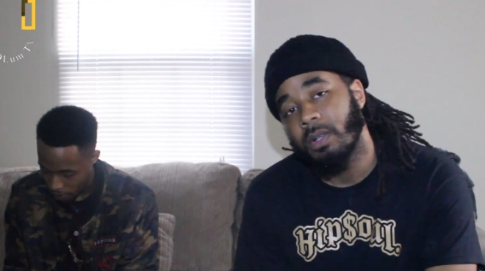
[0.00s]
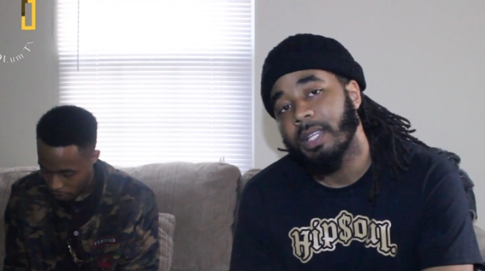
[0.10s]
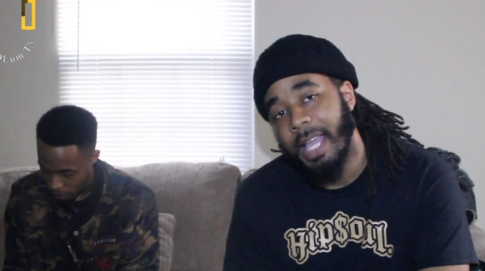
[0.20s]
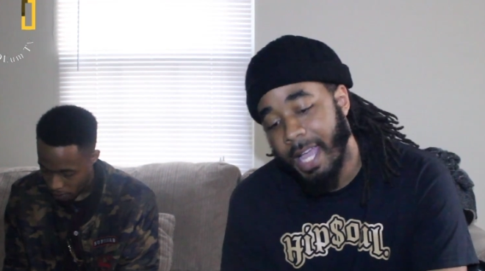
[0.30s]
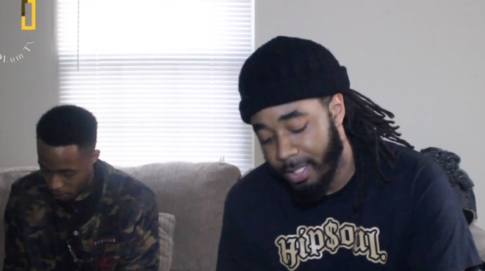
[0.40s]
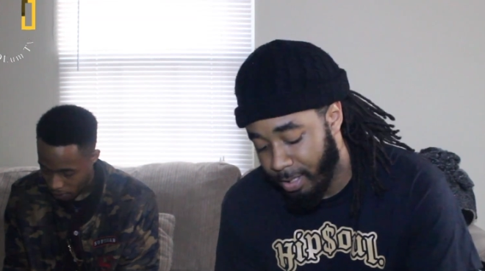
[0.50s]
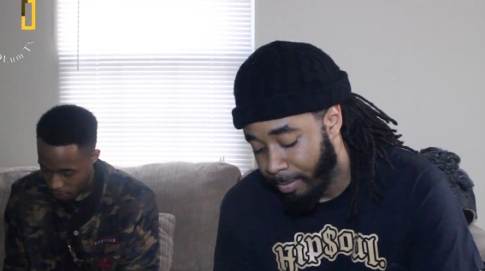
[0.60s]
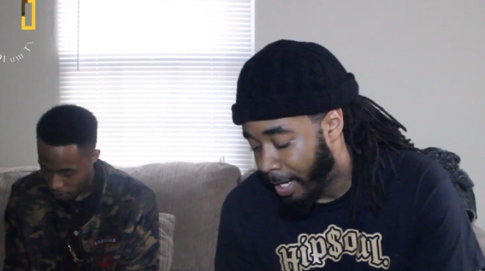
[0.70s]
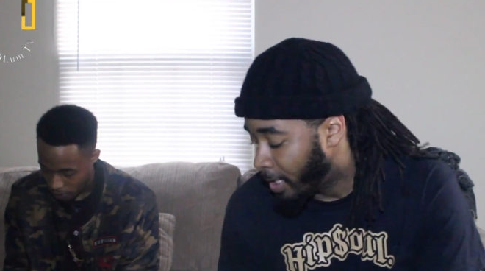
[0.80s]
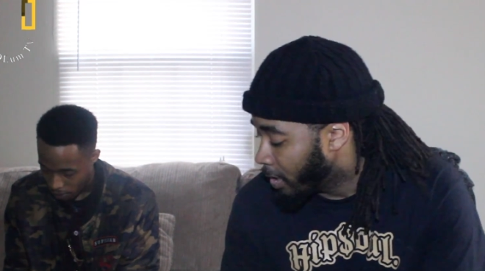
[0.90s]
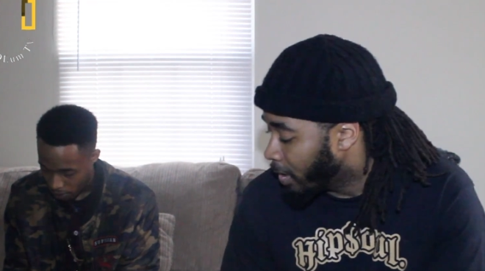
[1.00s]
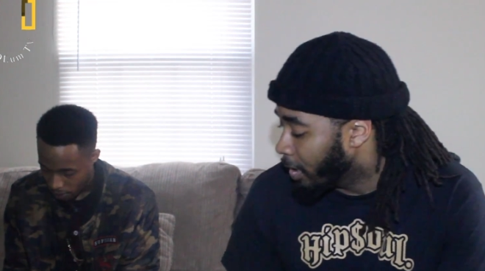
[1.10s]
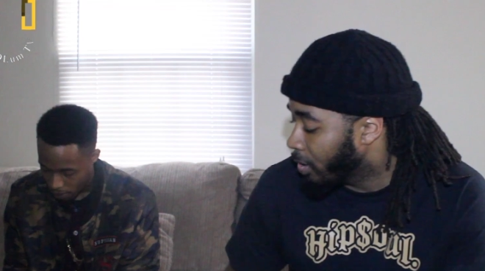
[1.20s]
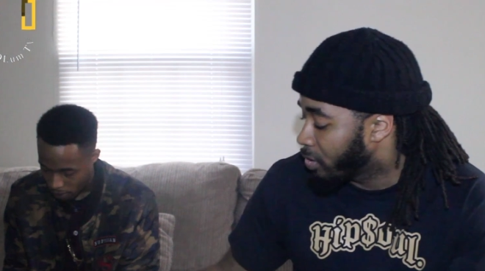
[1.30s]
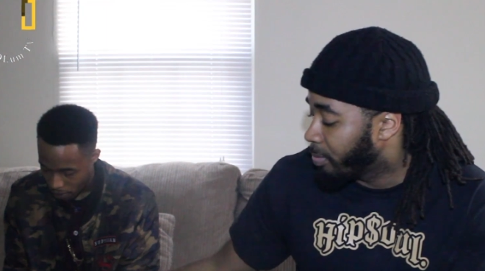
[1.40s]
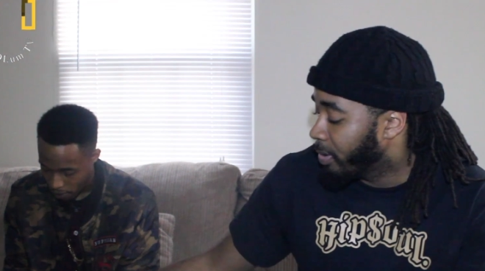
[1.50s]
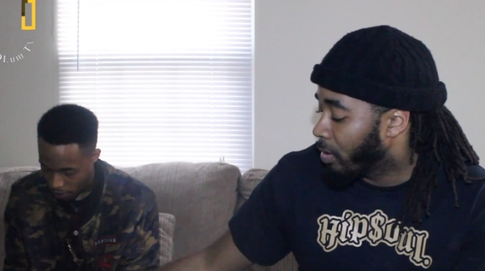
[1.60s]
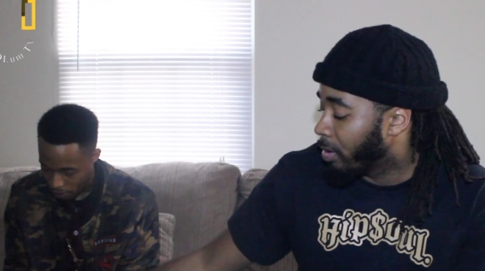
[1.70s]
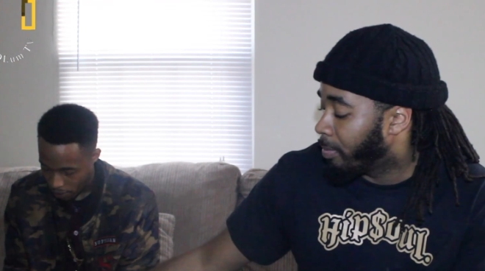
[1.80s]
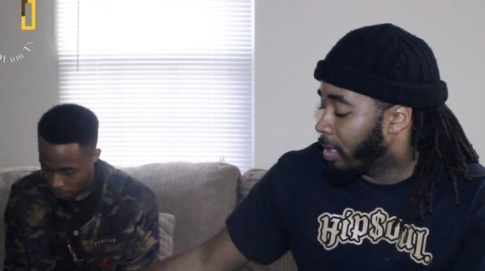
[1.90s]
Speaker 1: going to Gaston, man, and the nigga used to be
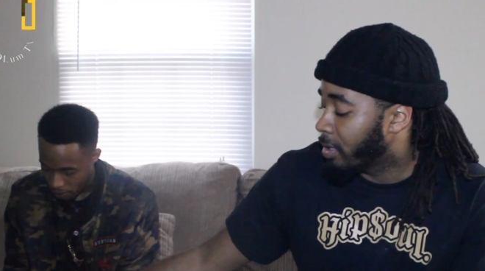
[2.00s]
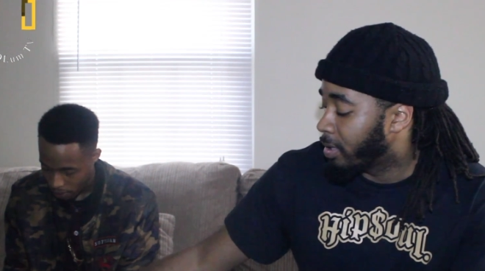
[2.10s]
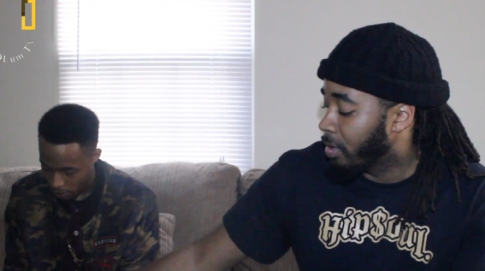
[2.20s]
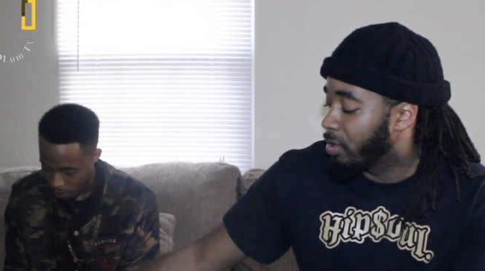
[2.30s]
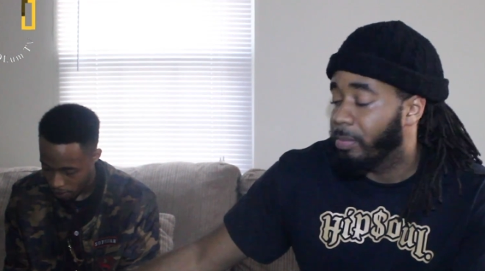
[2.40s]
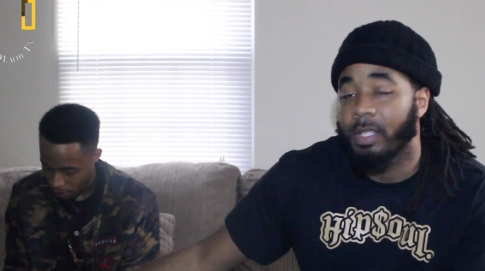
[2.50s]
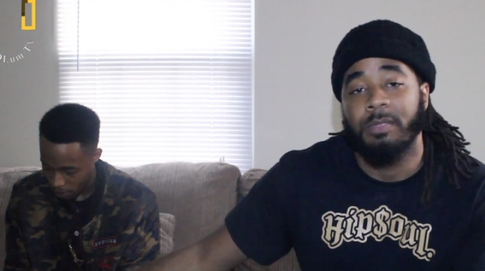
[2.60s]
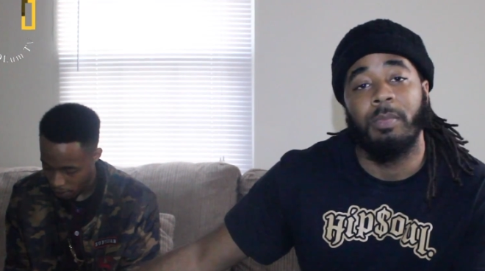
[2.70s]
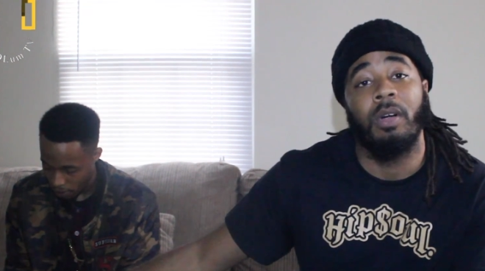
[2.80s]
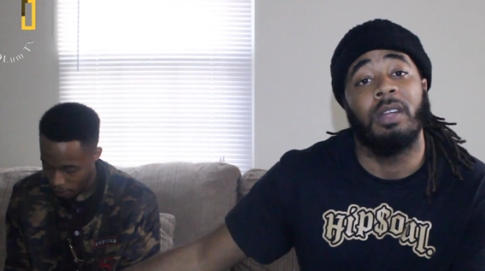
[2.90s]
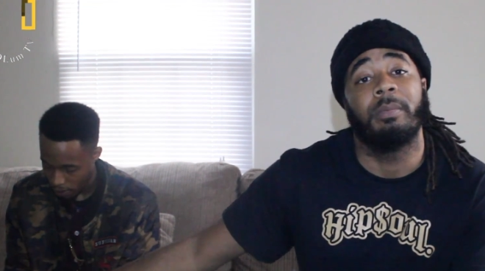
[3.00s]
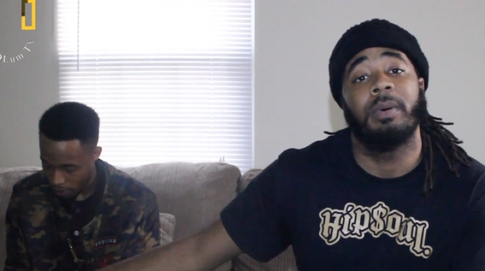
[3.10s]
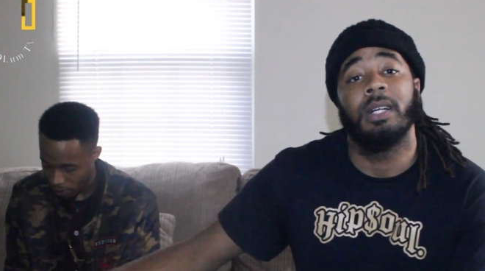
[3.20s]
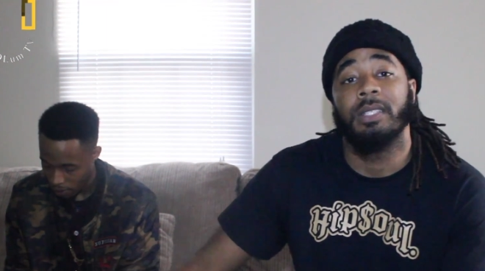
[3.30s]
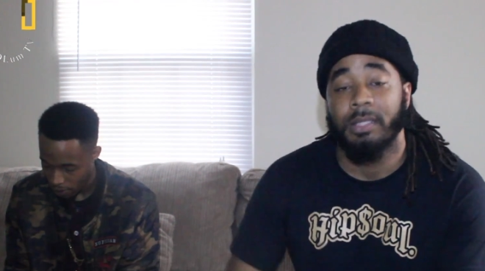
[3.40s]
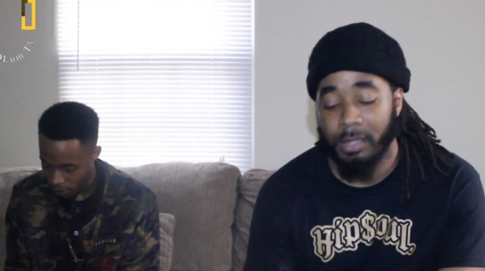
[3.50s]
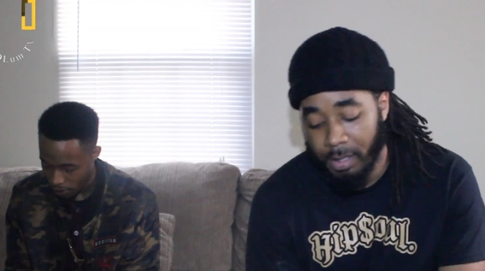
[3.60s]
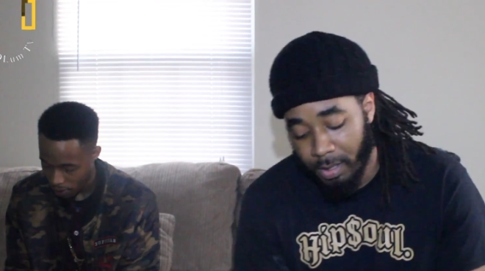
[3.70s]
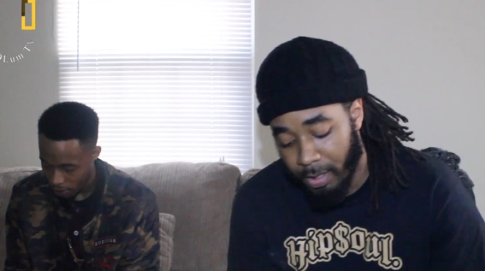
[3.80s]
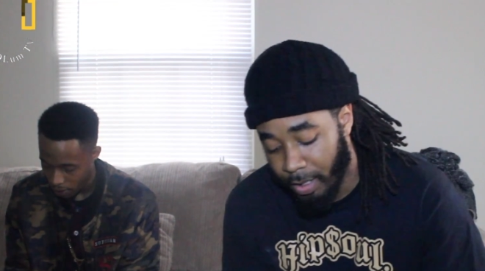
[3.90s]
on the bus, and there used to be this boy on the bus.
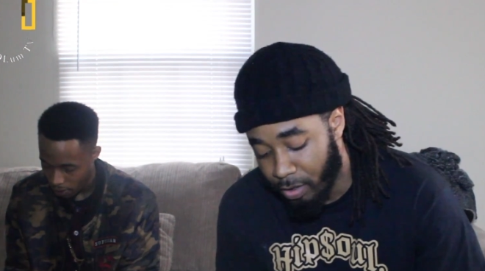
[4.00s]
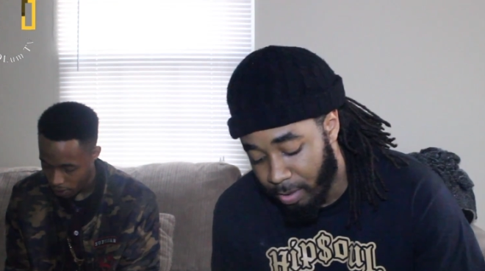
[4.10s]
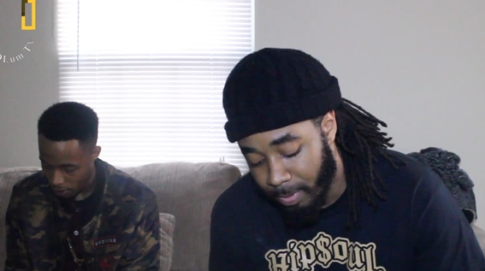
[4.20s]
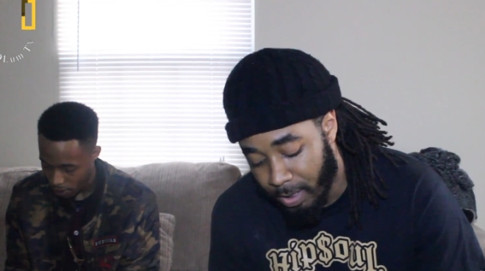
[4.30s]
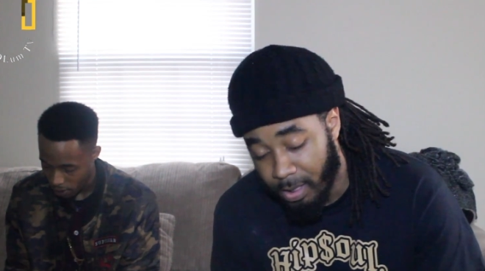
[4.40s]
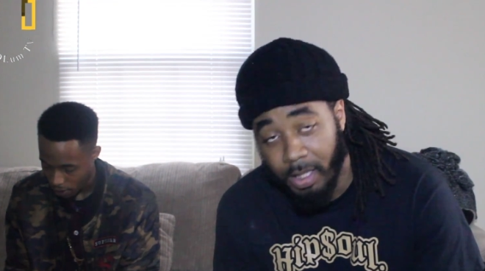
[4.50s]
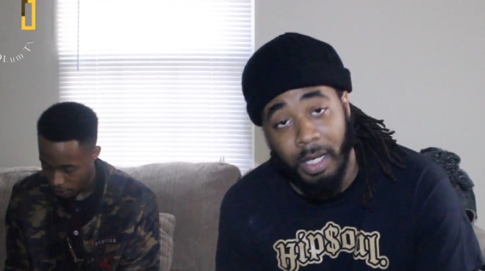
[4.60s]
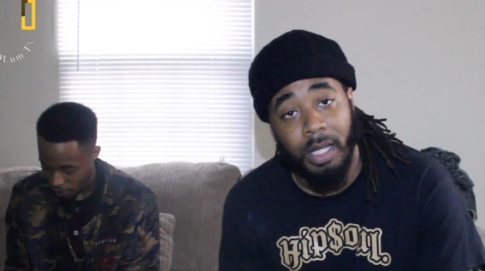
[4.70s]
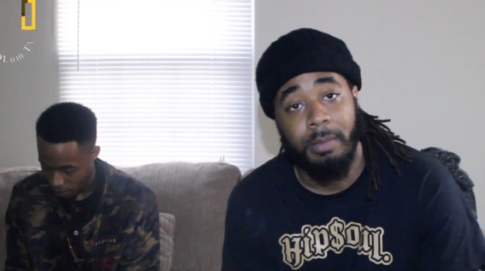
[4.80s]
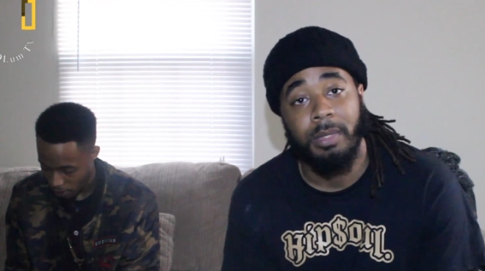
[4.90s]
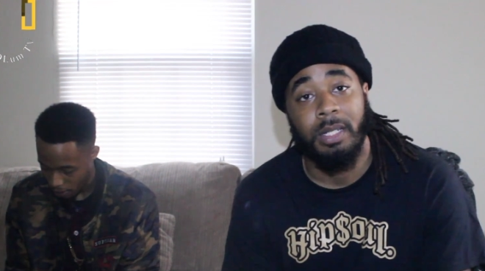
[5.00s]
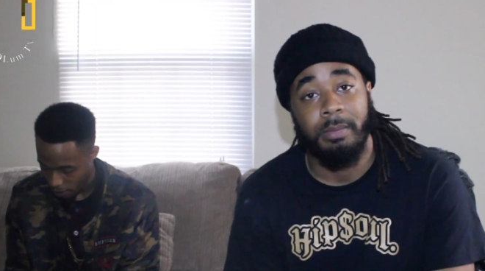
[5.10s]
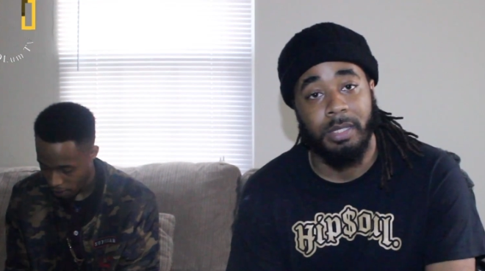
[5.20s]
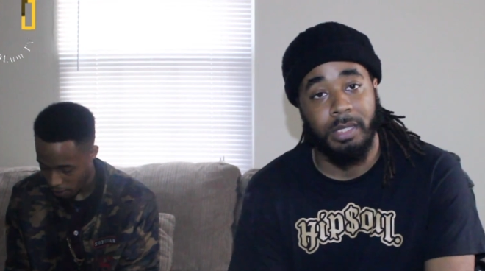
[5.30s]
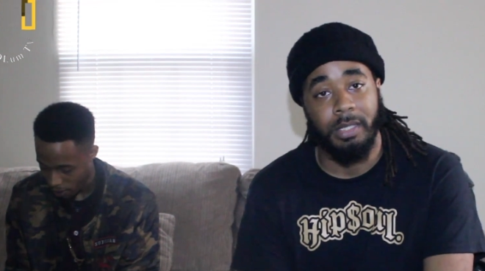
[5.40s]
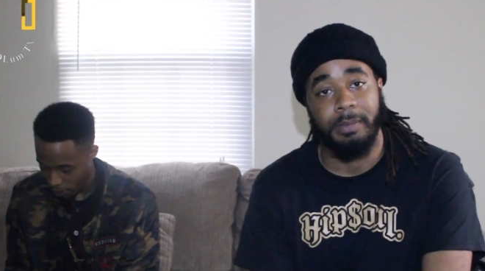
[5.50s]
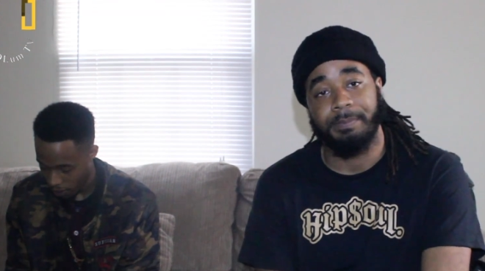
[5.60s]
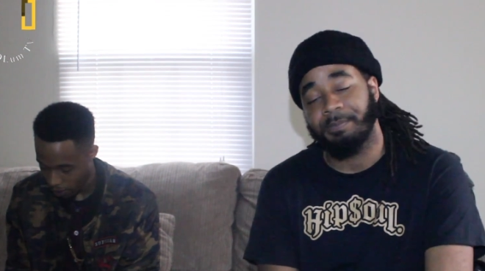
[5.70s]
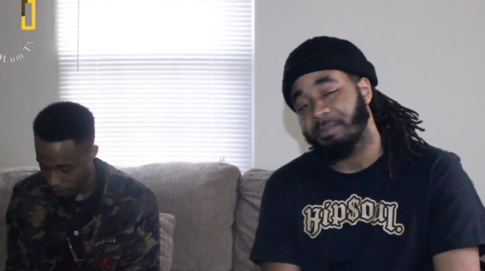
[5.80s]
The nigga used to be listening to Eminem and shit.